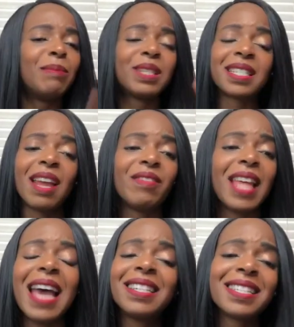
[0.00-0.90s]
I'm just loving
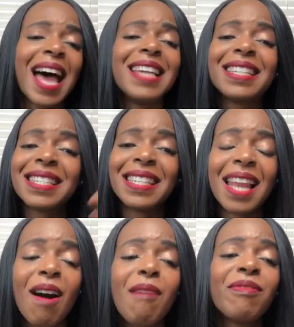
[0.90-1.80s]
it. I just
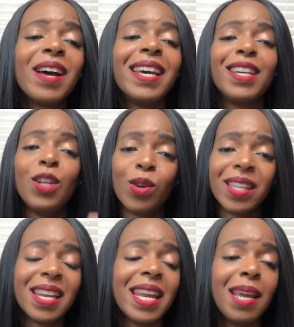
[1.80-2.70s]
love
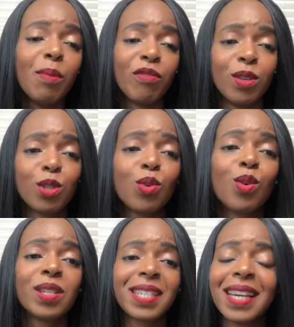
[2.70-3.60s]
the name of your
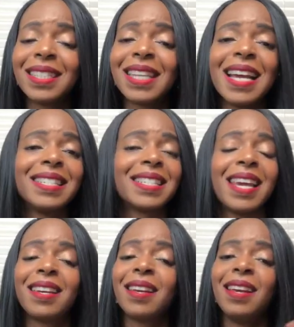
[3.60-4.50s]
store. Second Chance.
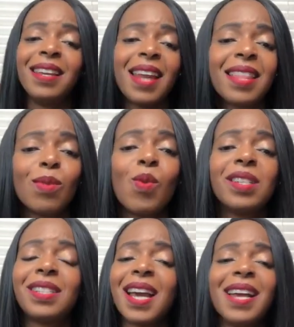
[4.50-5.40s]
Like, it had the one
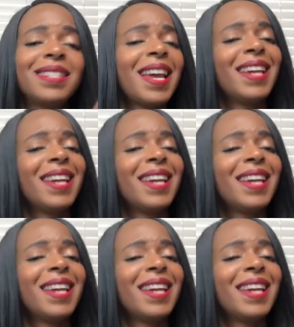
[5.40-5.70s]
chance.